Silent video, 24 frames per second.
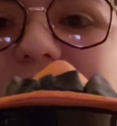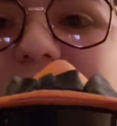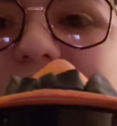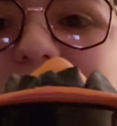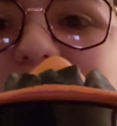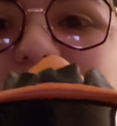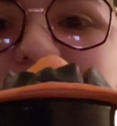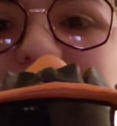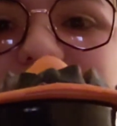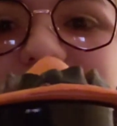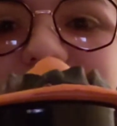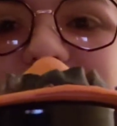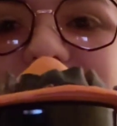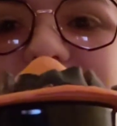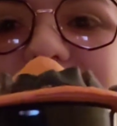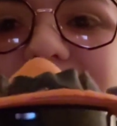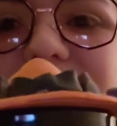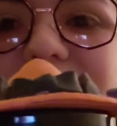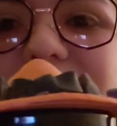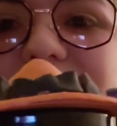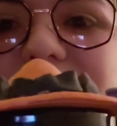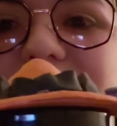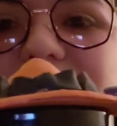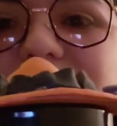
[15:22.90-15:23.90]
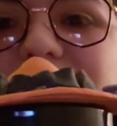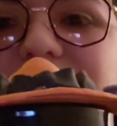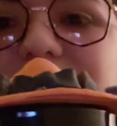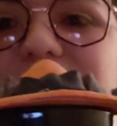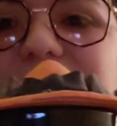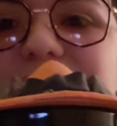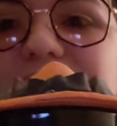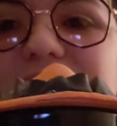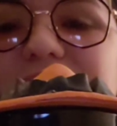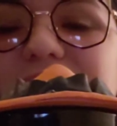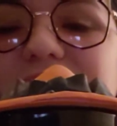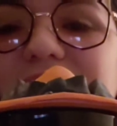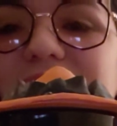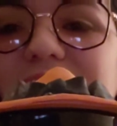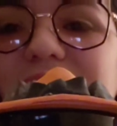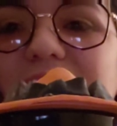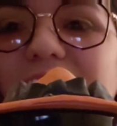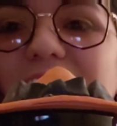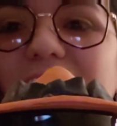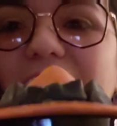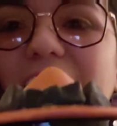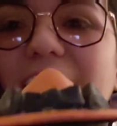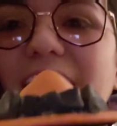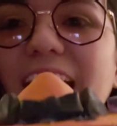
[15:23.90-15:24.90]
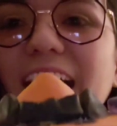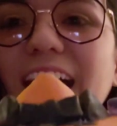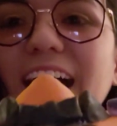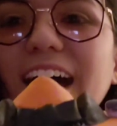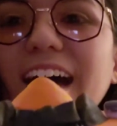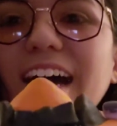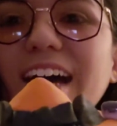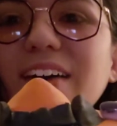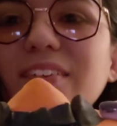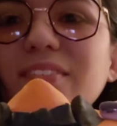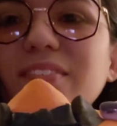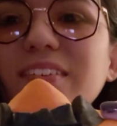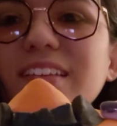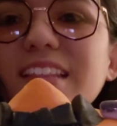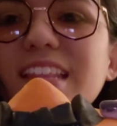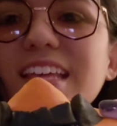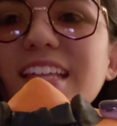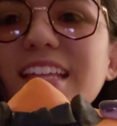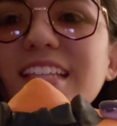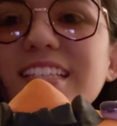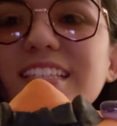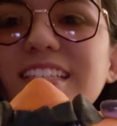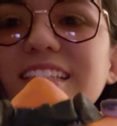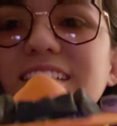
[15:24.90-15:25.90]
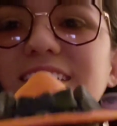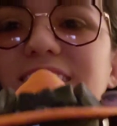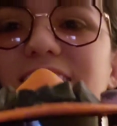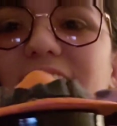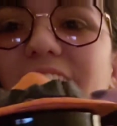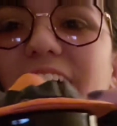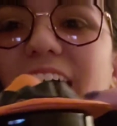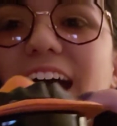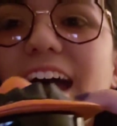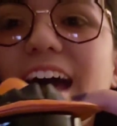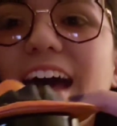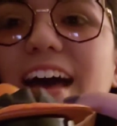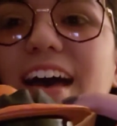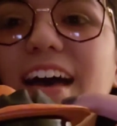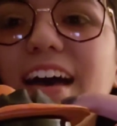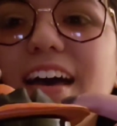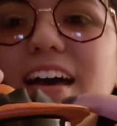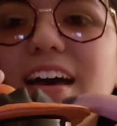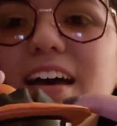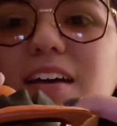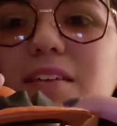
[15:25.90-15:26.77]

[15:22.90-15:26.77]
looks like, the cute little cat with its little hat.